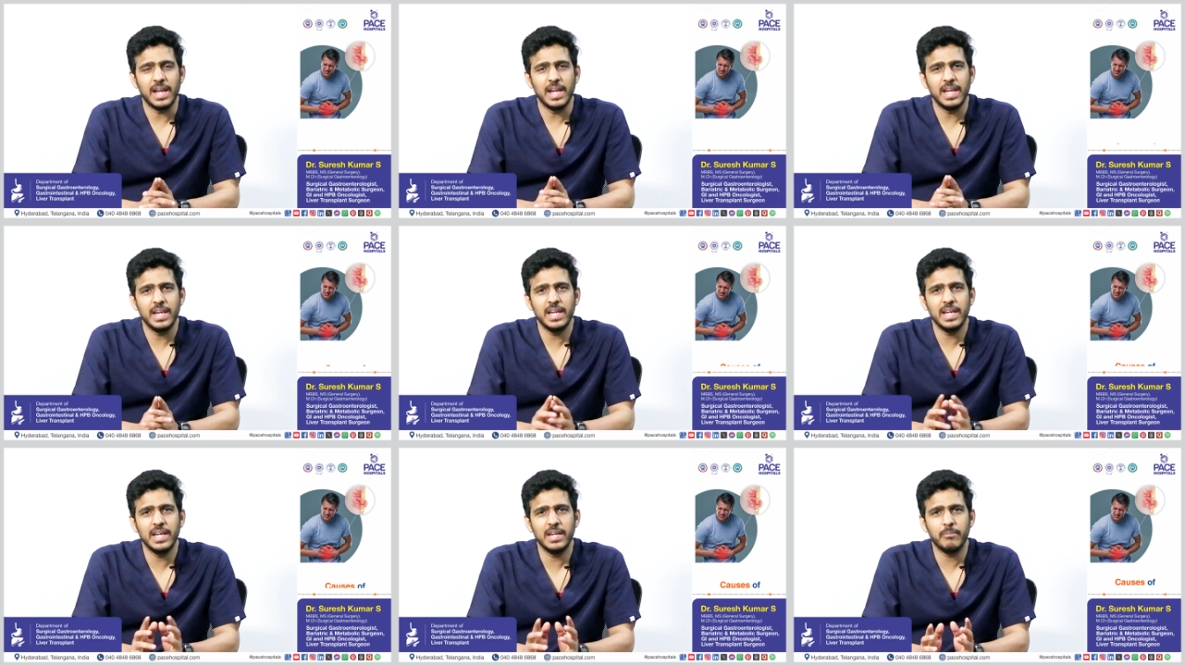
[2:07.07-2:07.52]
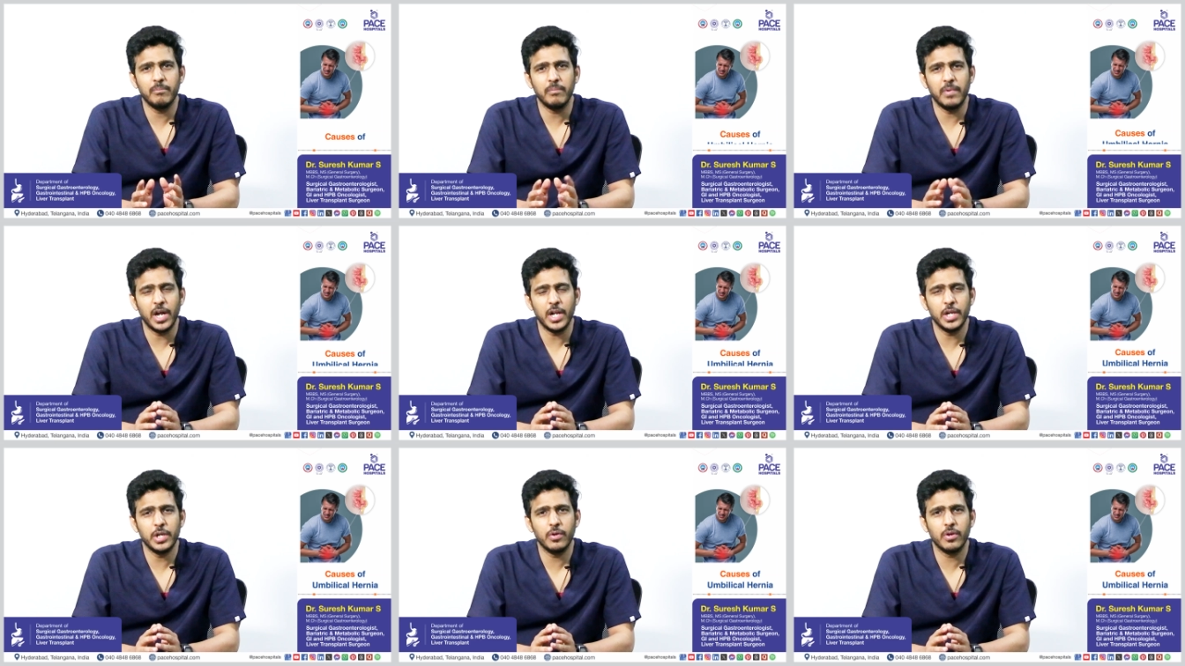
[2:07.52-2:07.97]
Any
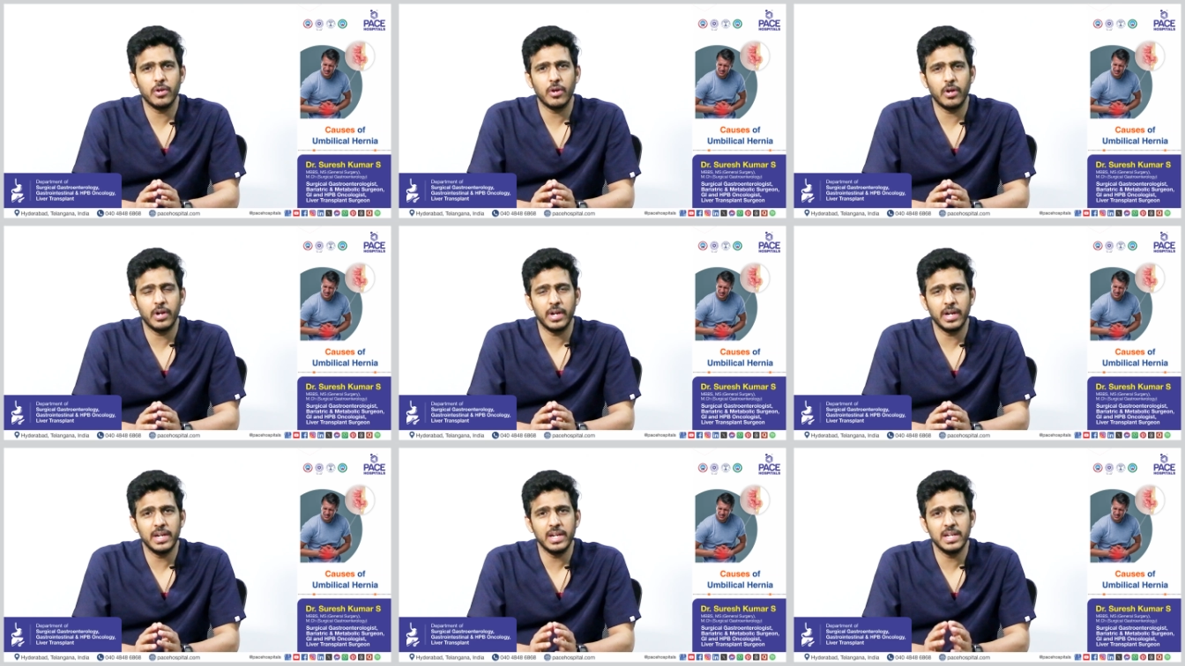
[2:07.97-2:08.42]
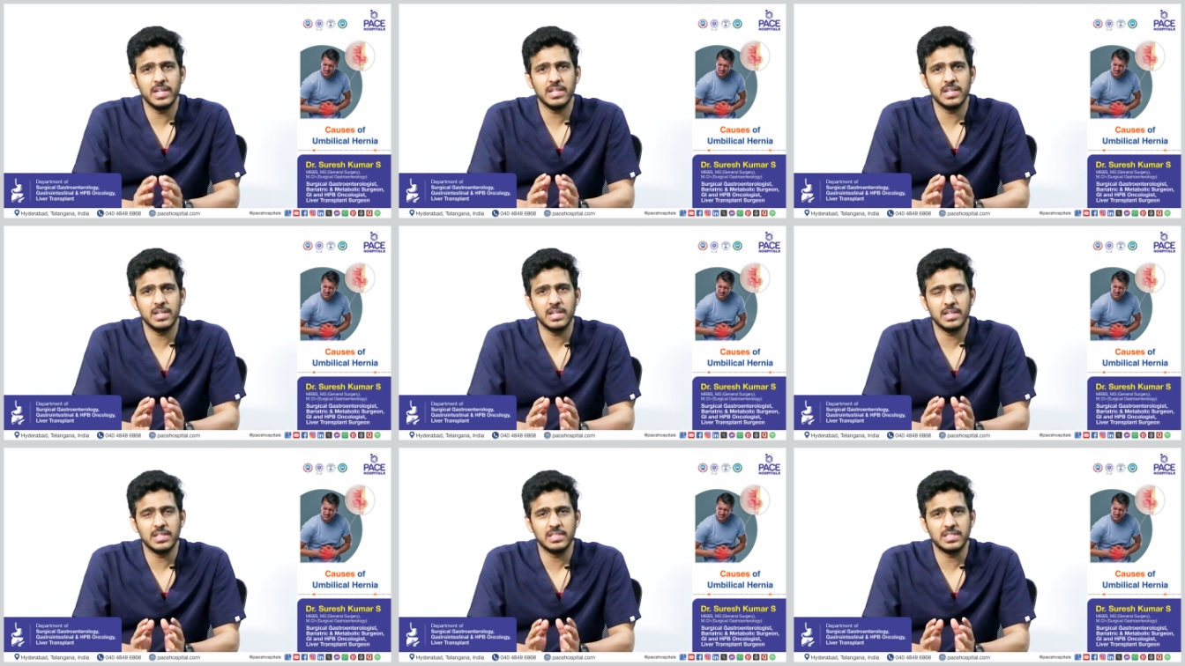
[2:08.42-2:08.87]
maneuver or
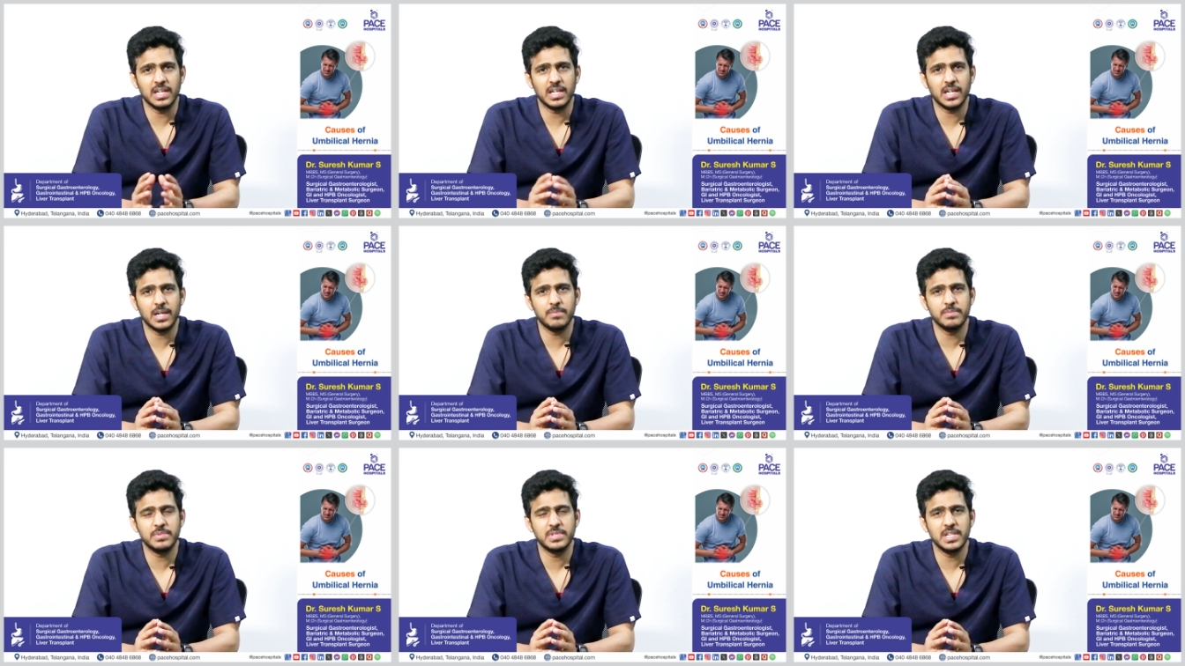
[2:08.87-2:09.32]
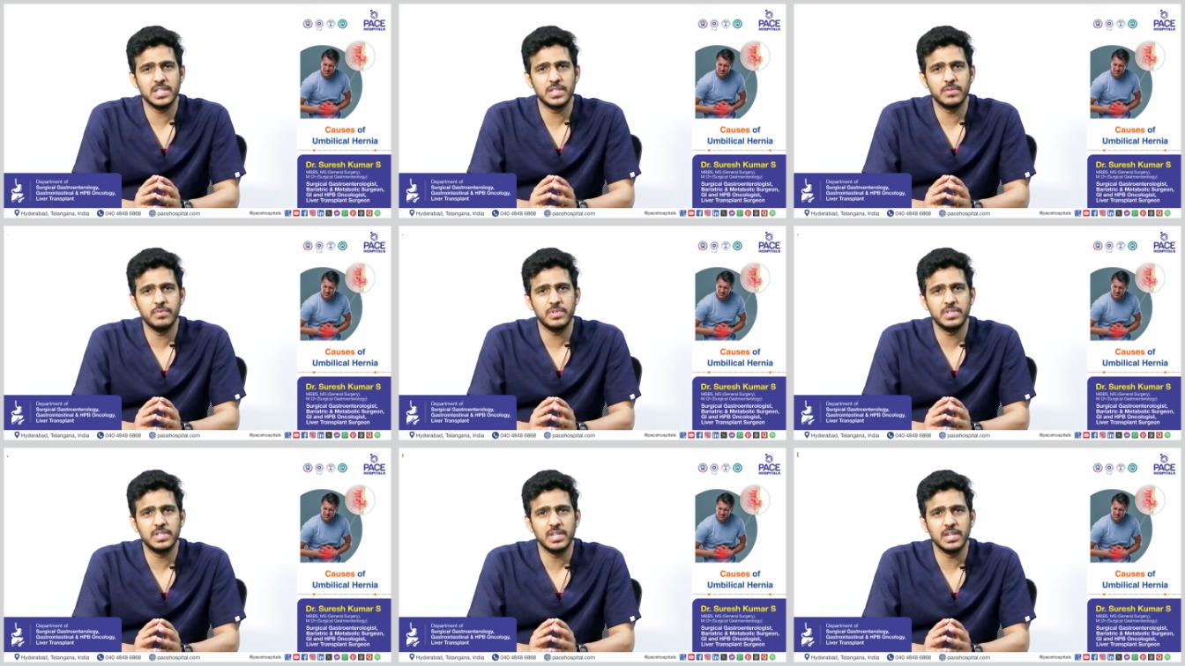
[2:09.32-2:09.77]
any
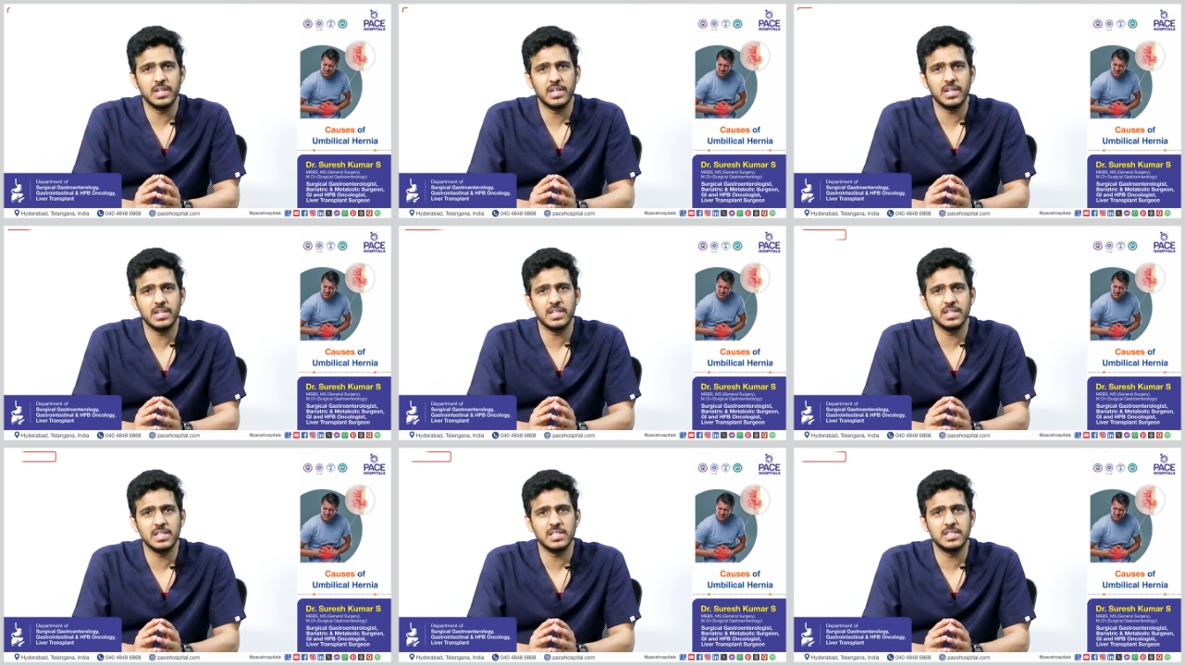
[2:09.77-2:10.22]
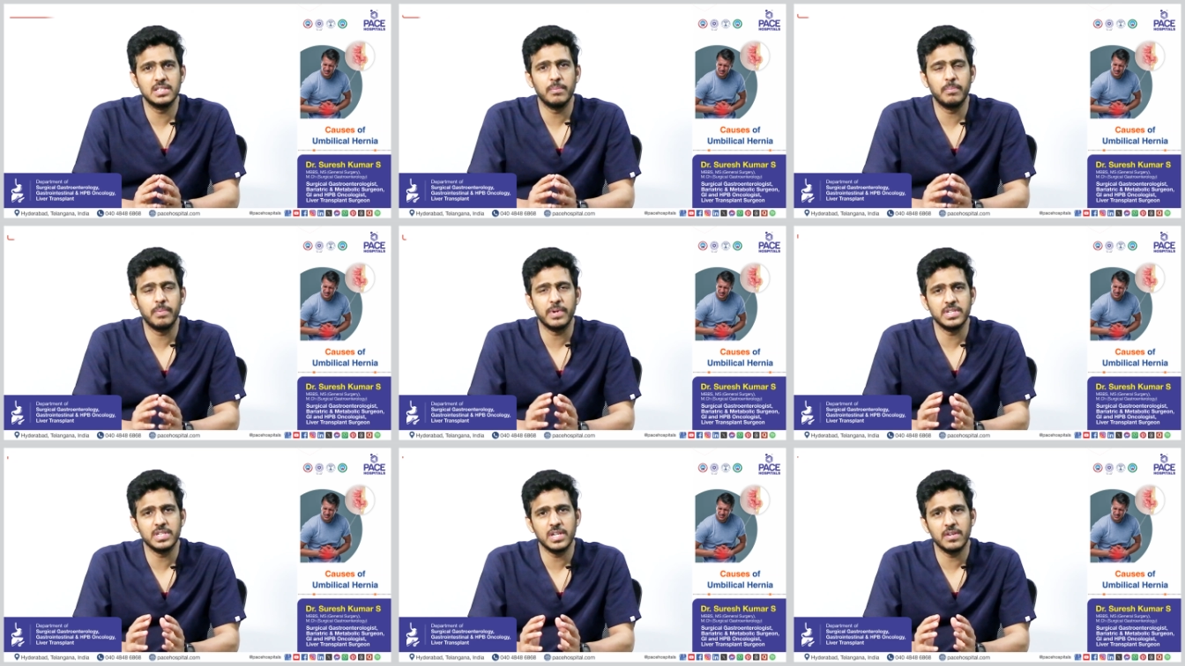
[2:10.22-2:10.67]
circumstance which increases
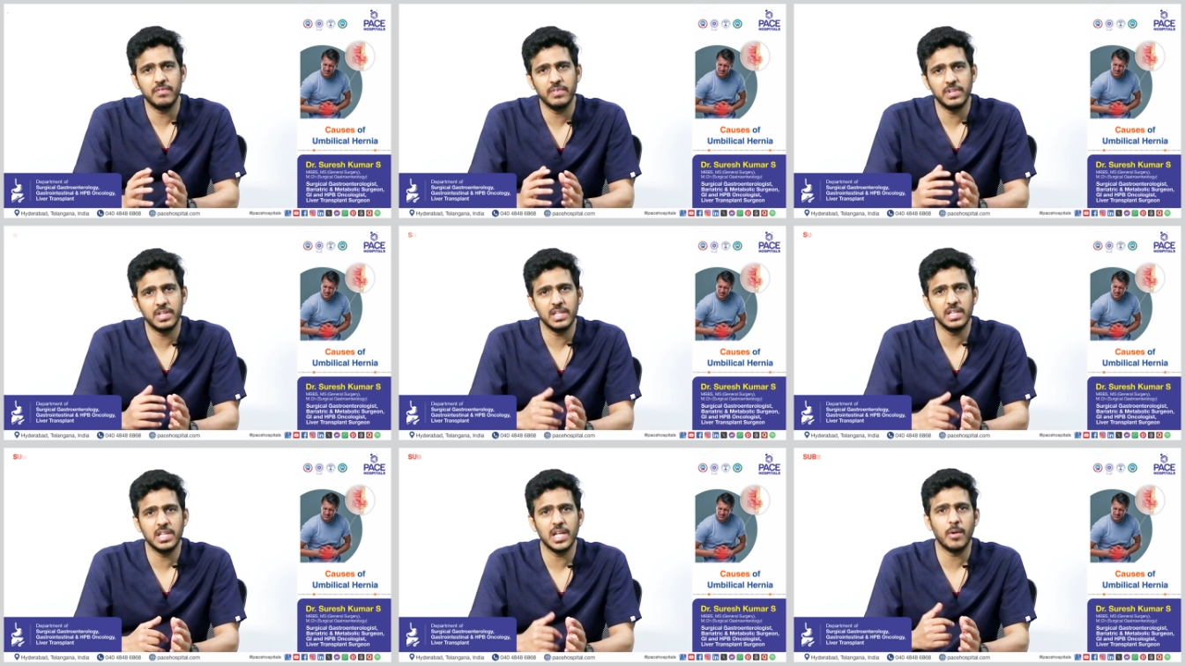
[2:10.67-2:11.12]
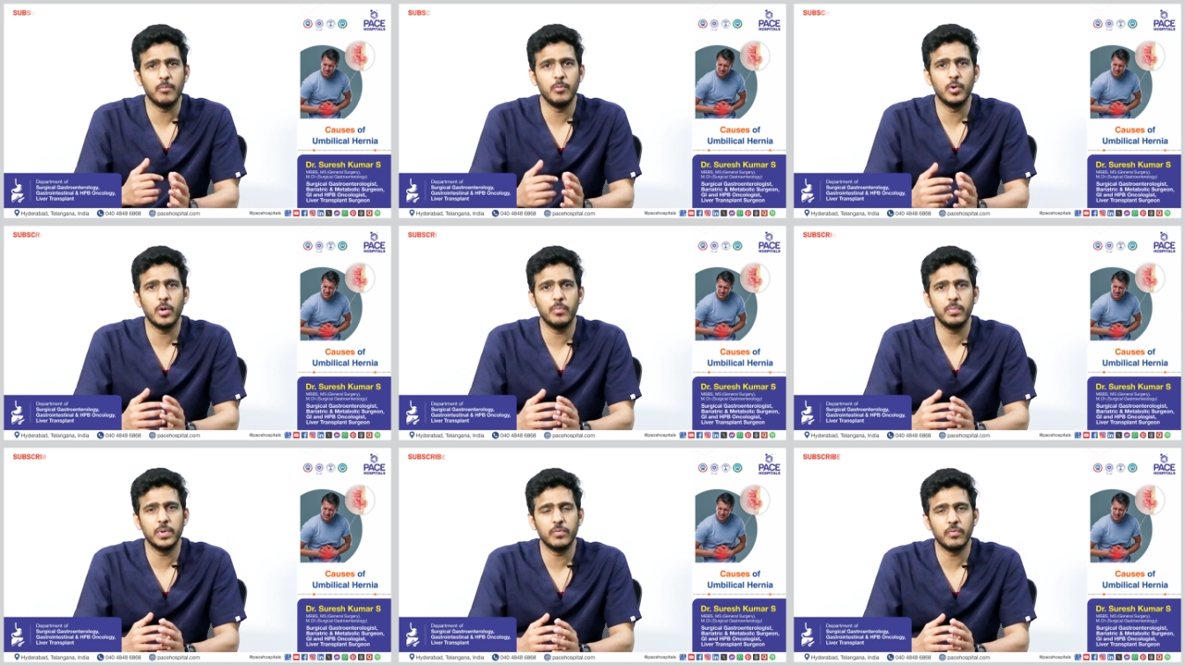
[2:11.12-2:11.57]
the pressure within the
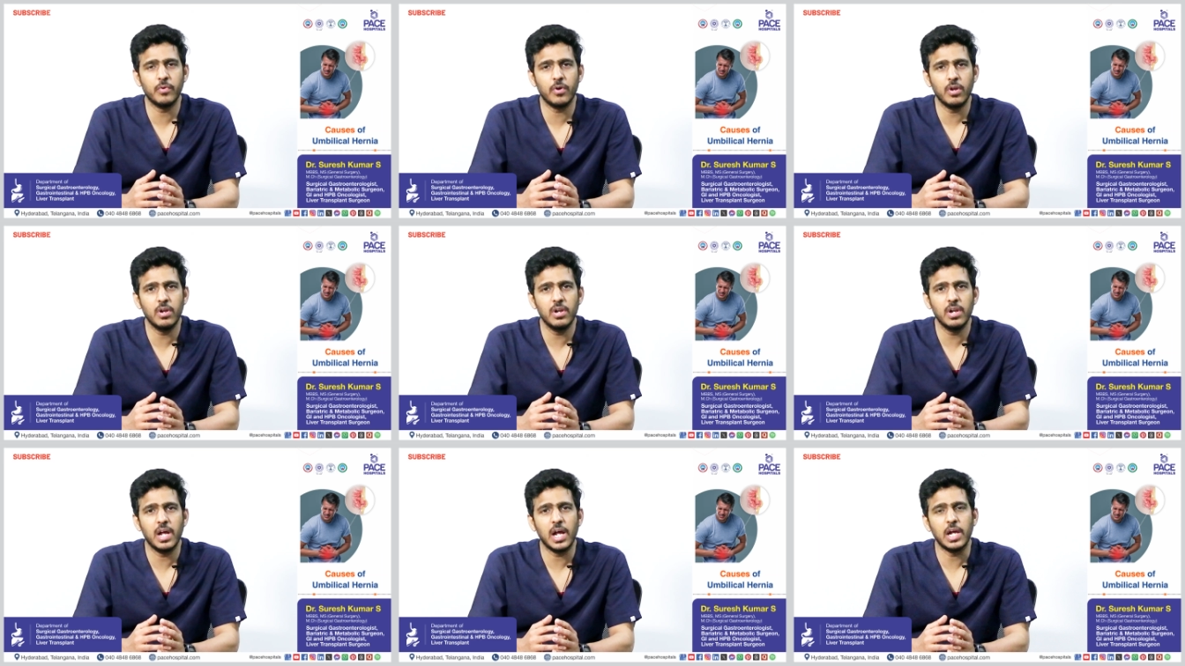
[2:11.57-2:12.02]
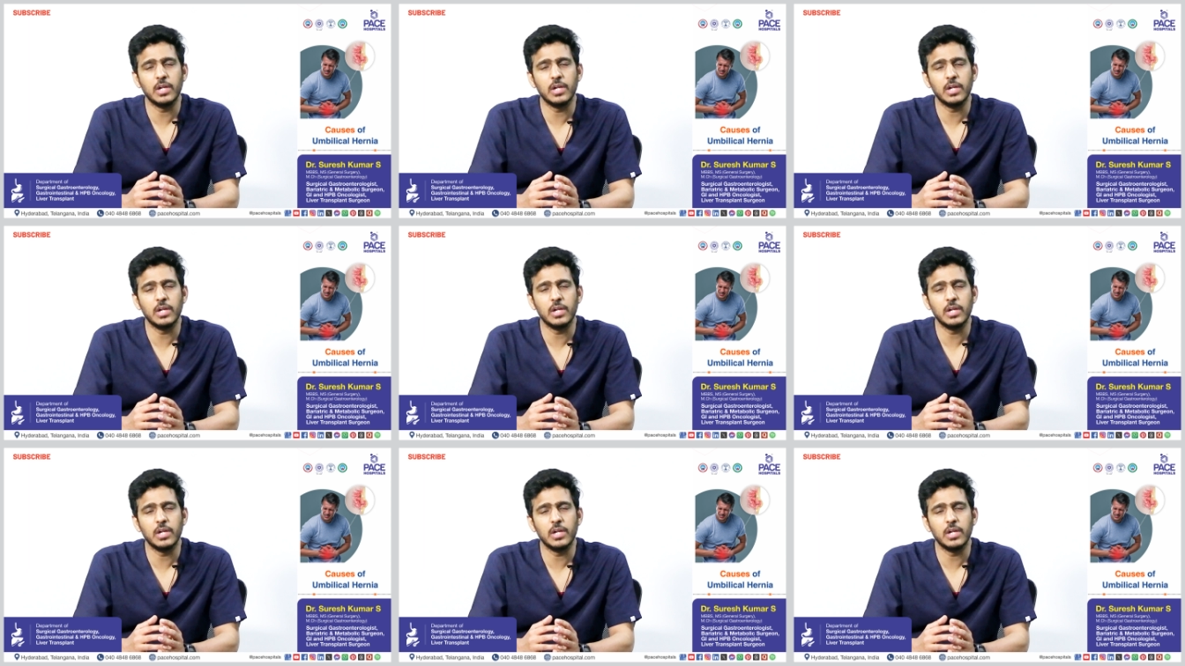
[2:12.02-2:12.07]
abdomen wall